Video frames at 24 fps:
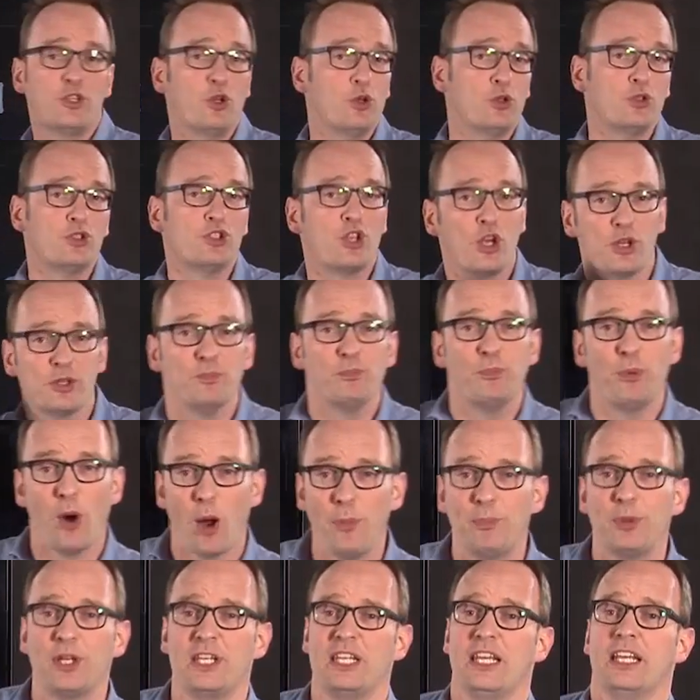to certain
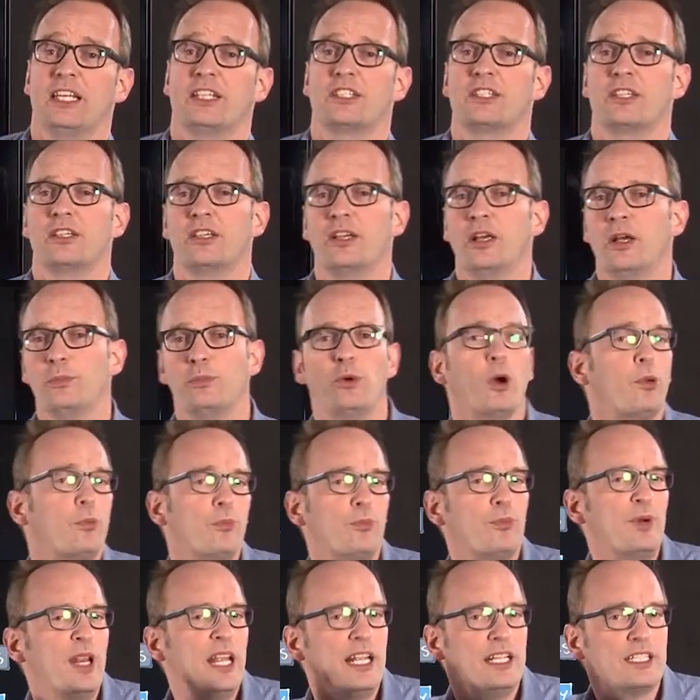properties
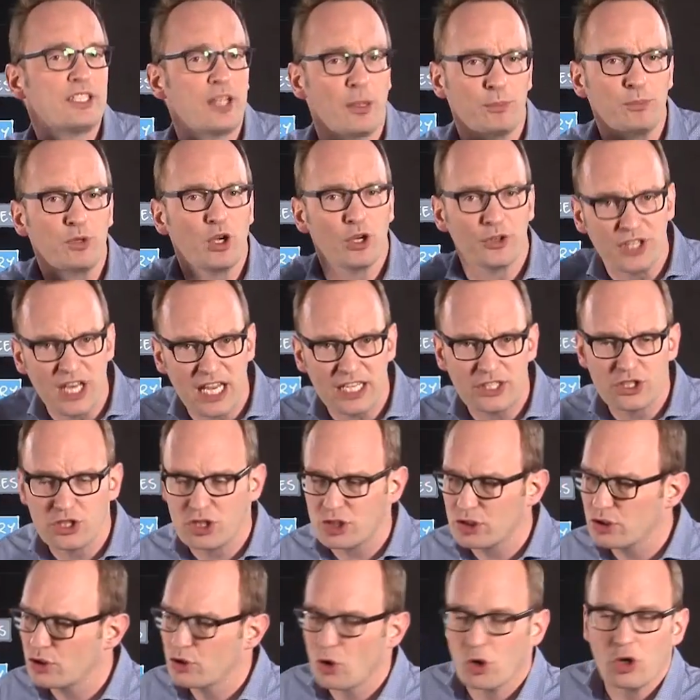probably some
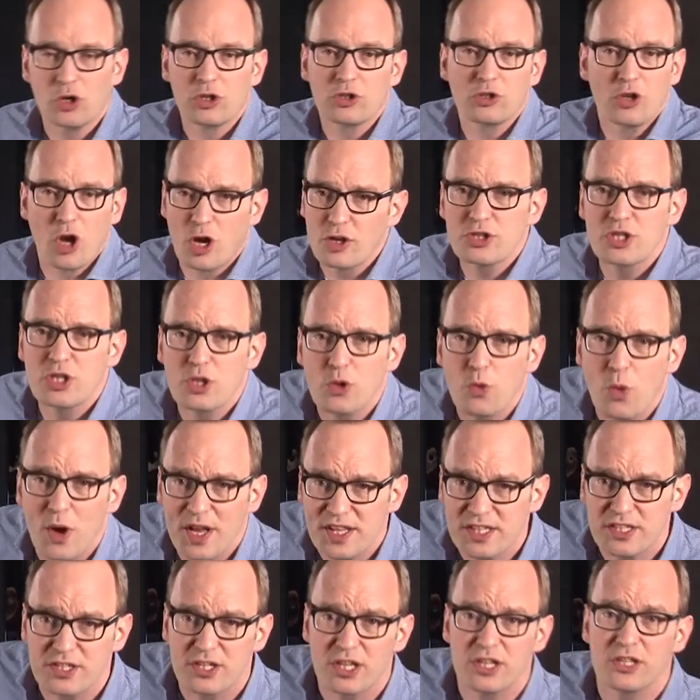conditions or
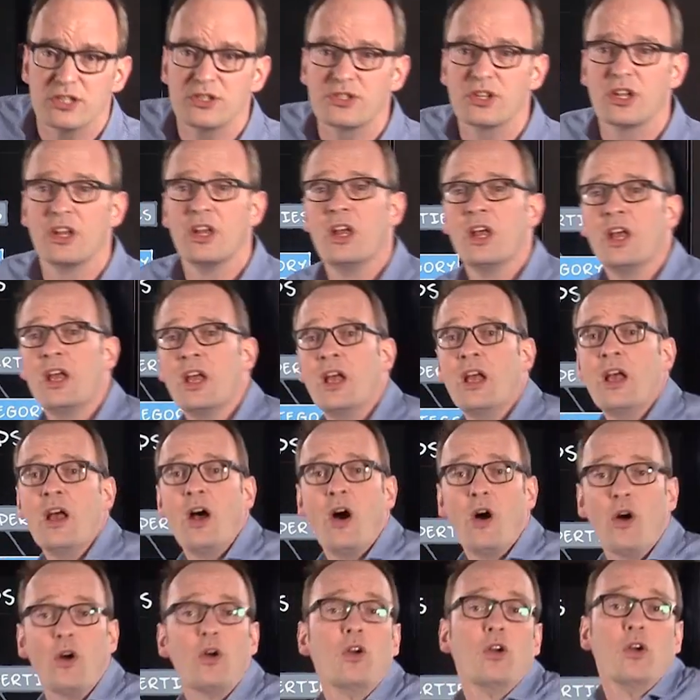consequences
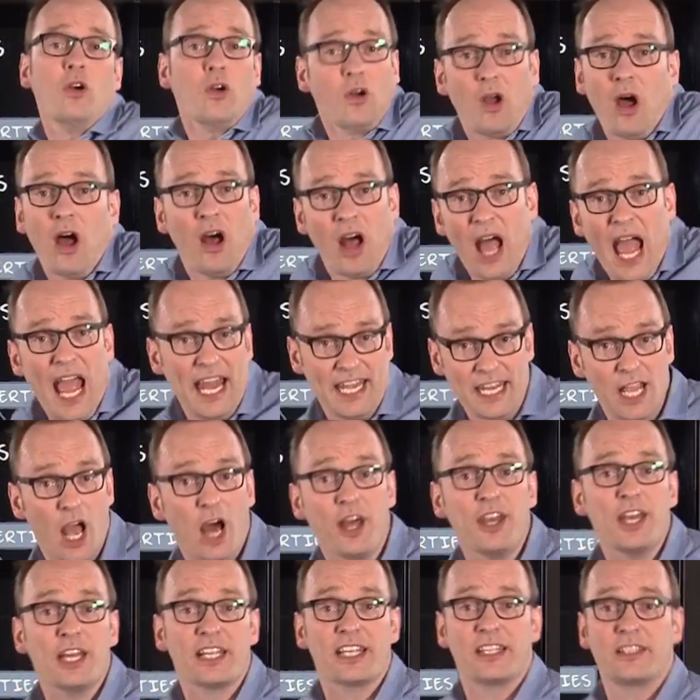or any
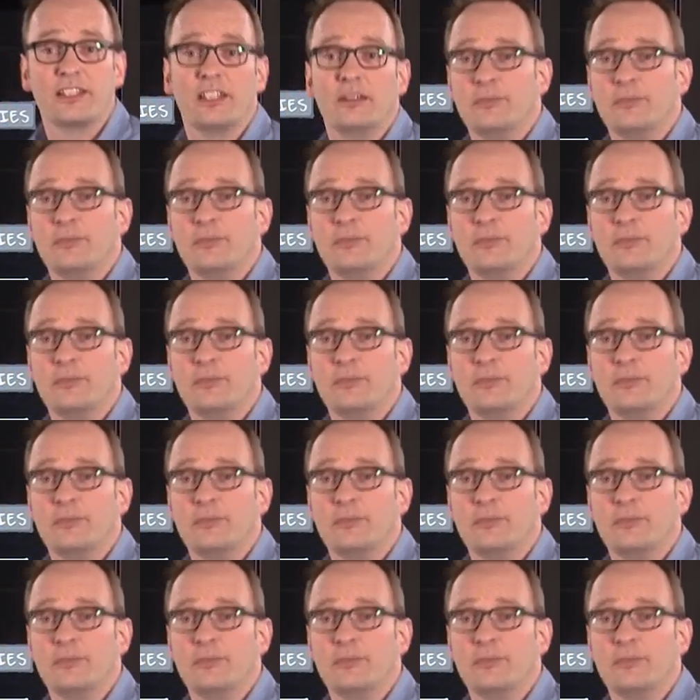other